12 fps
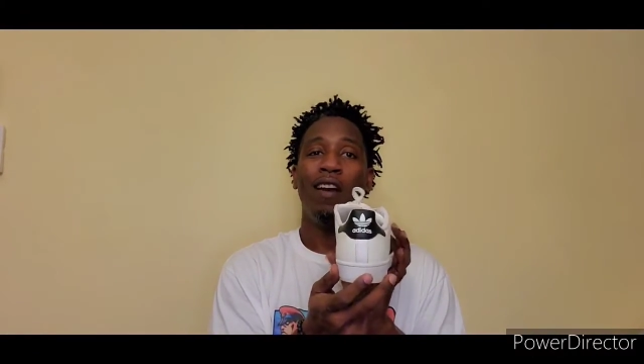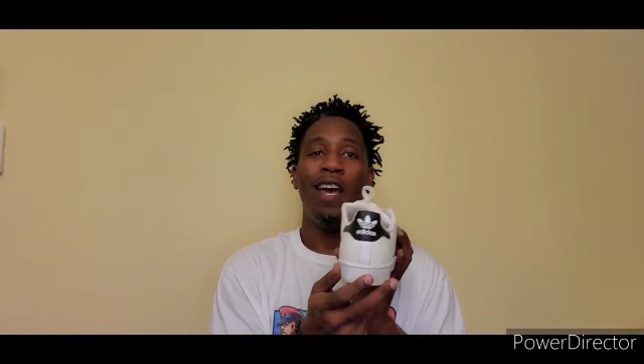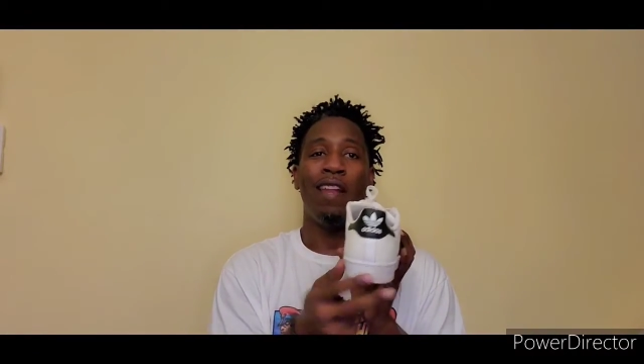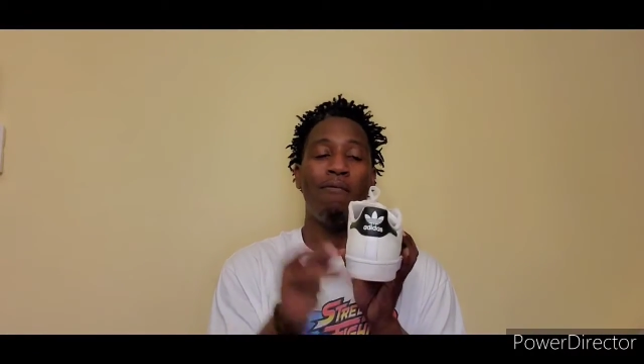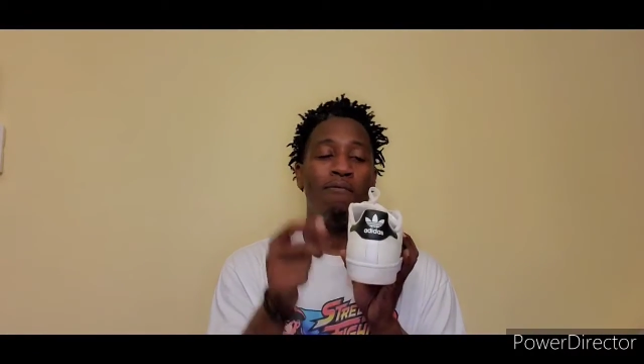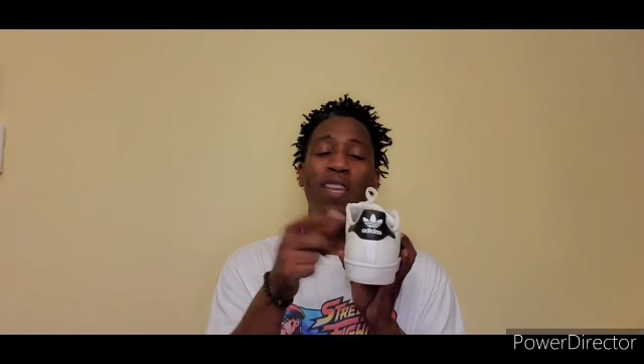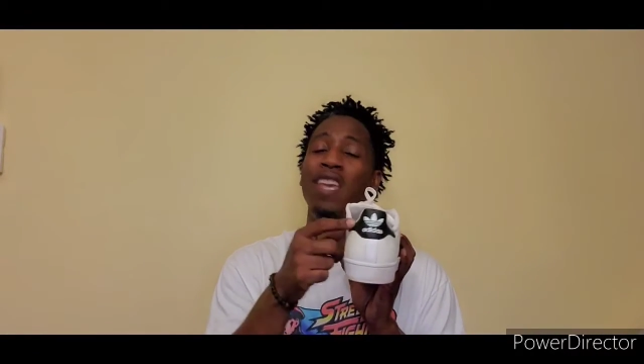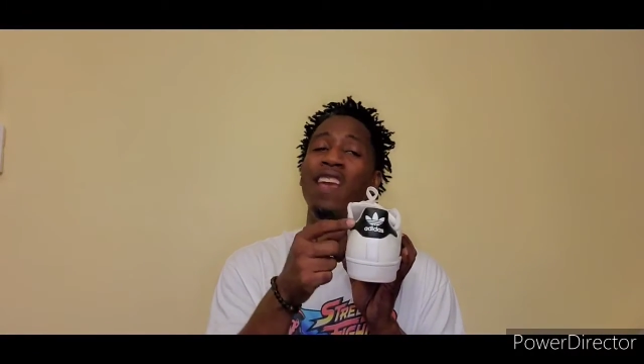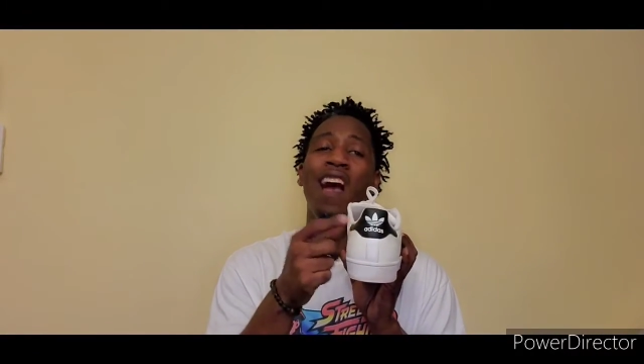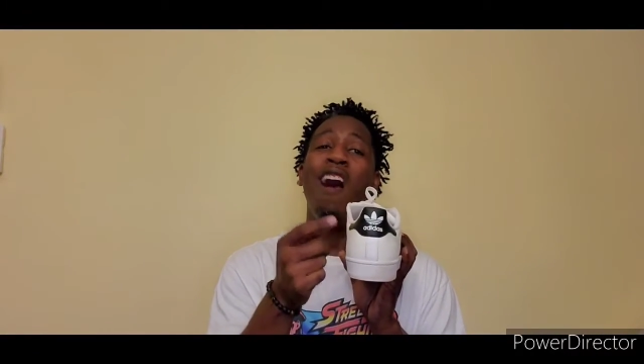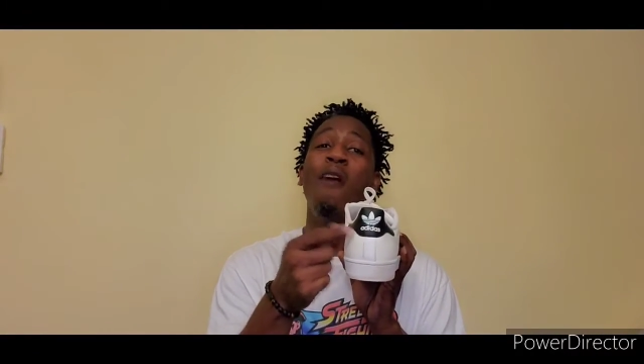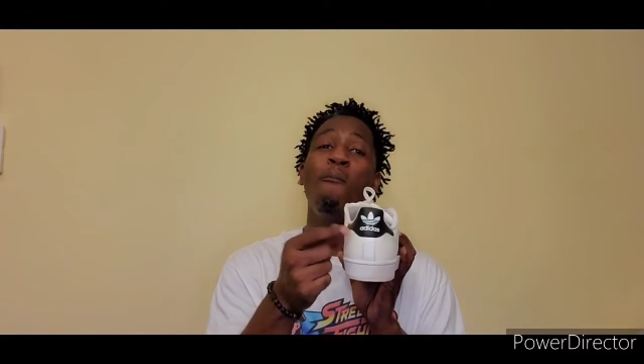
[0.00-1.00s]
And
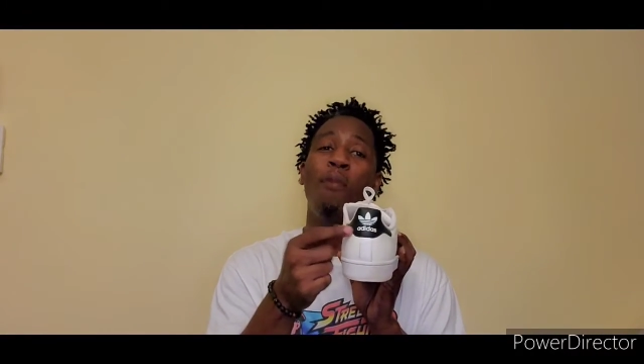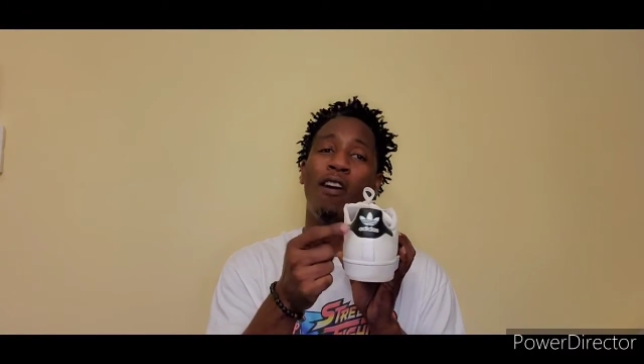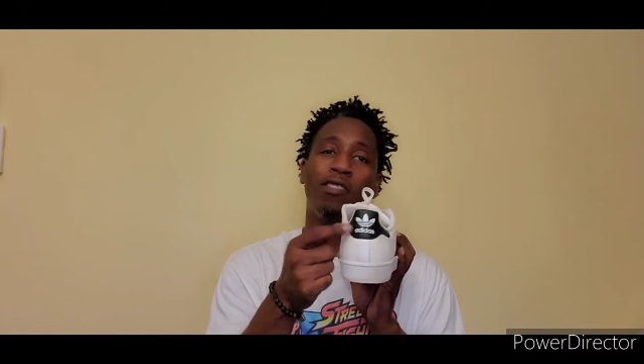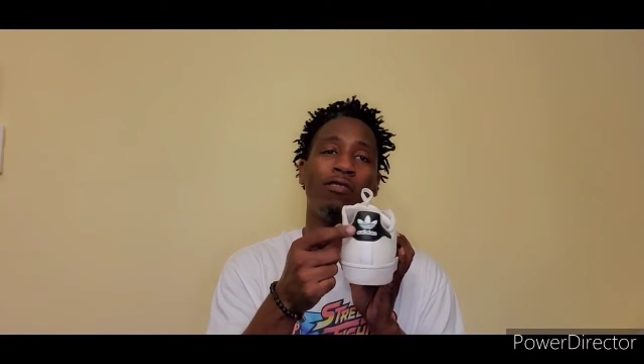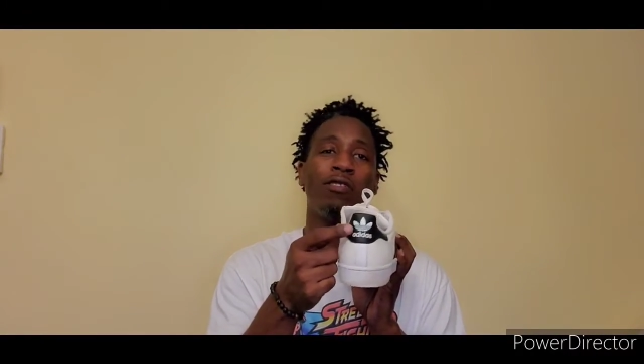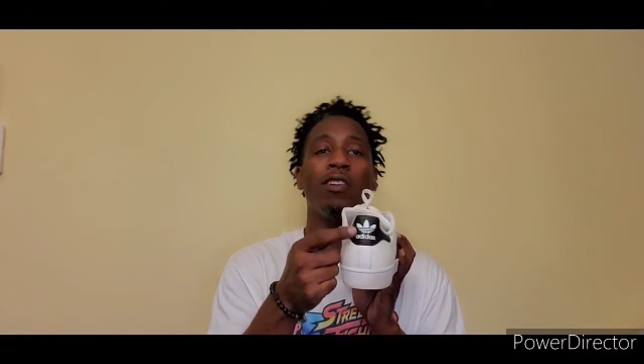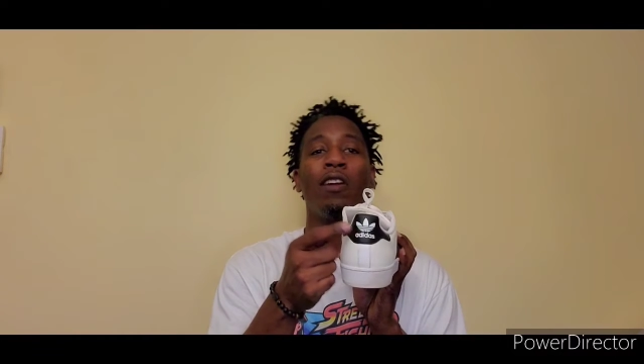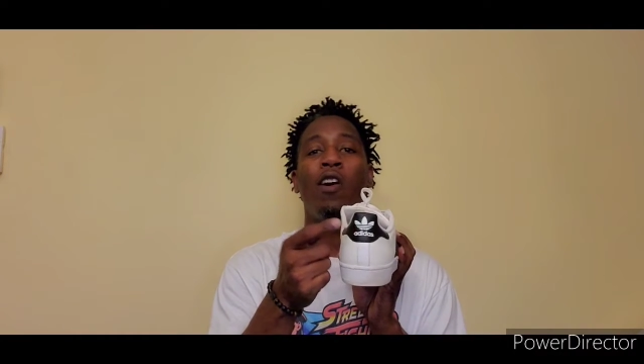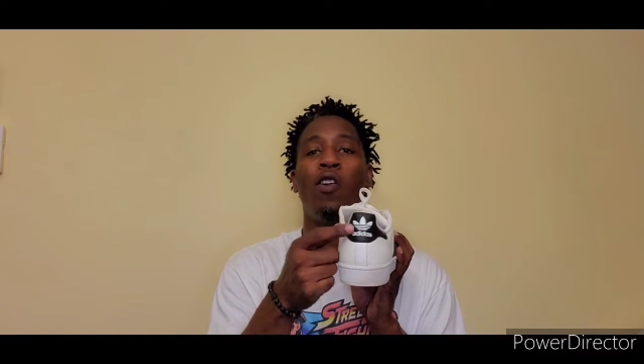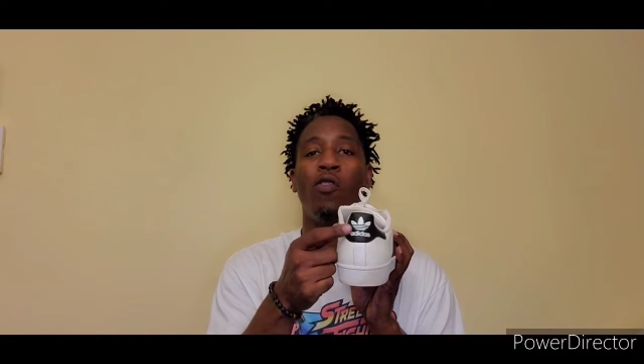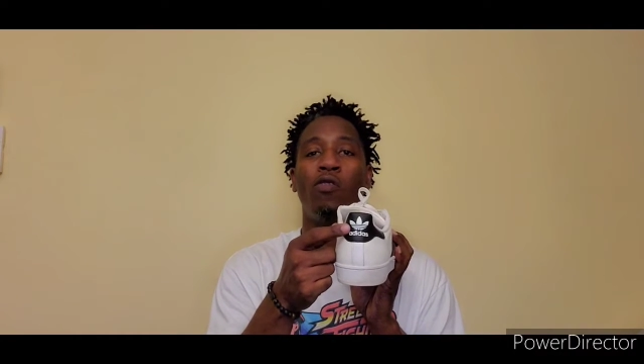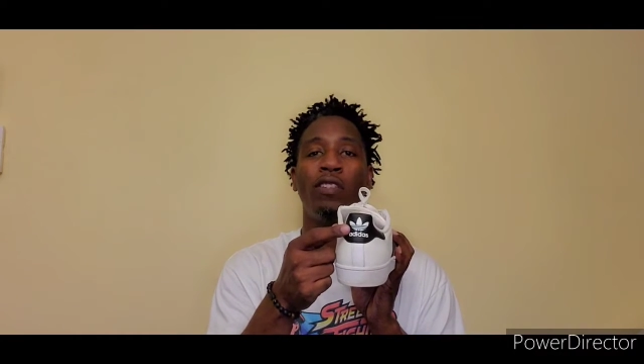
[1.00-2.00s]
me, I'm partial to the
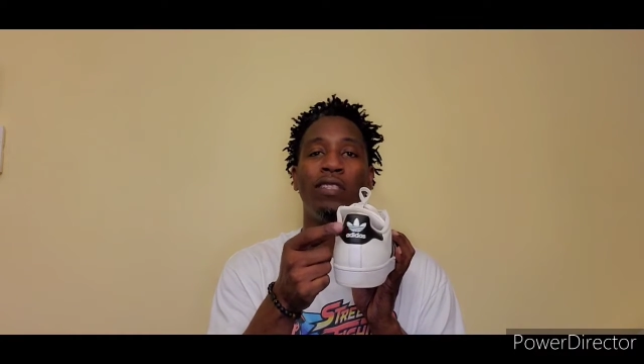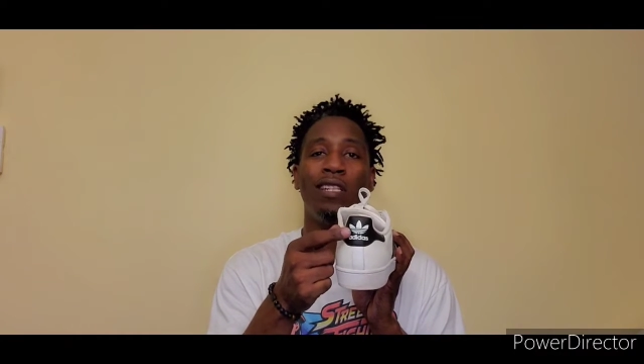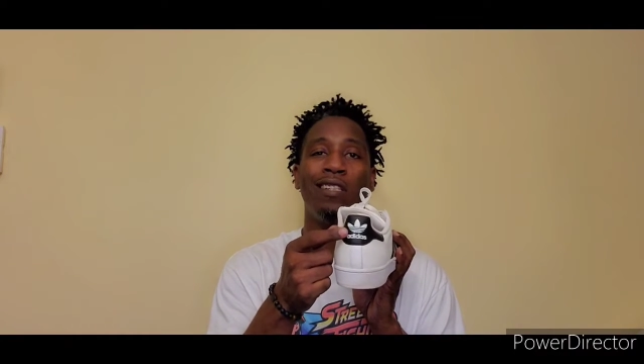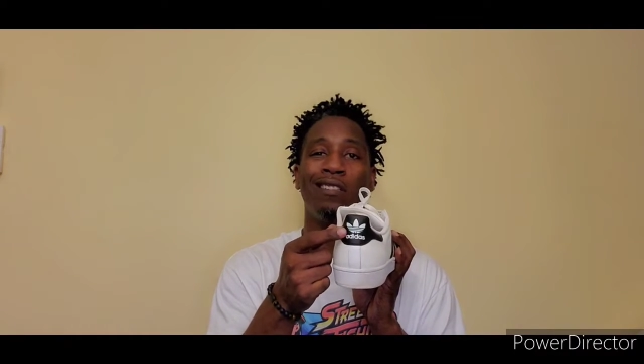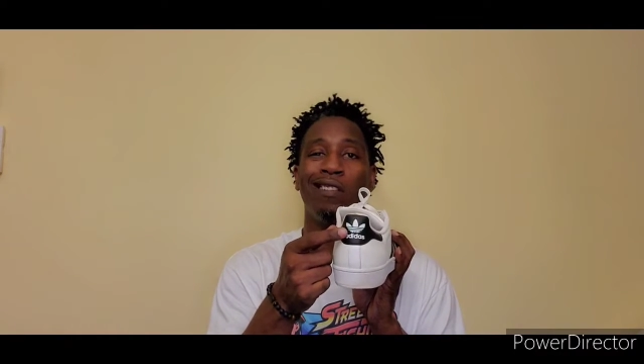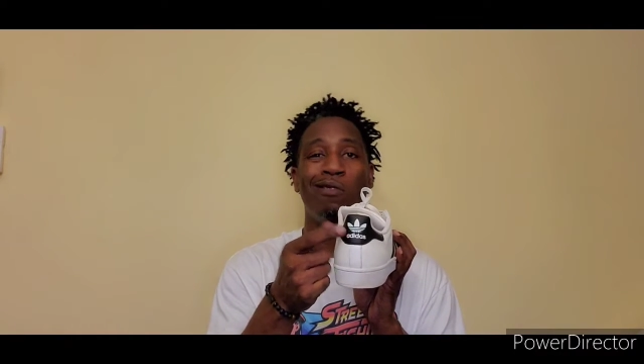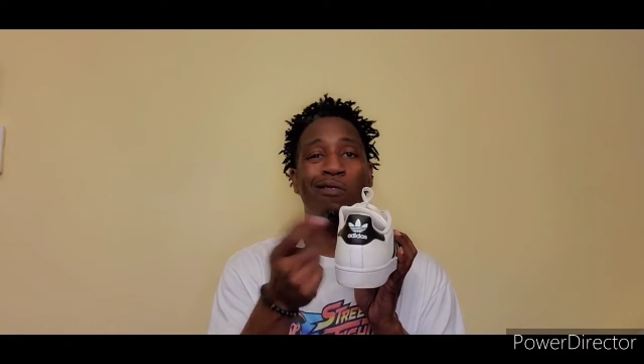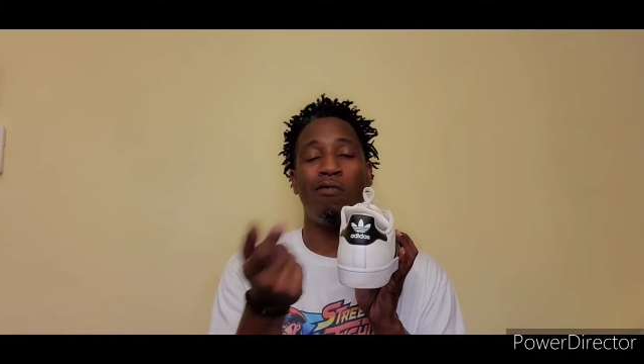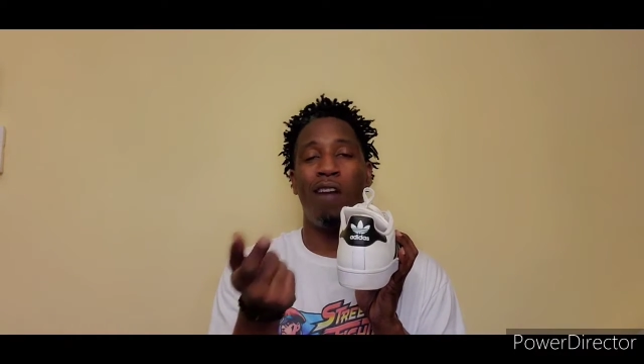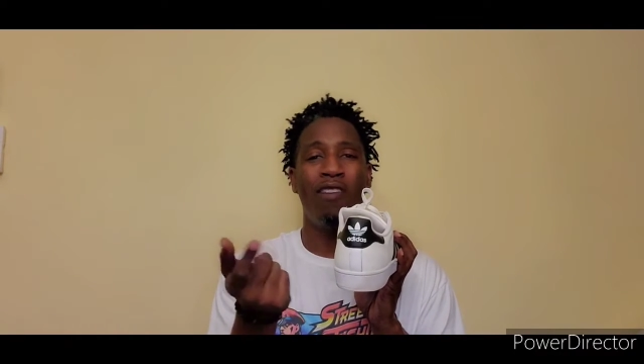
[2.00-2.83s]
old Adidas logo.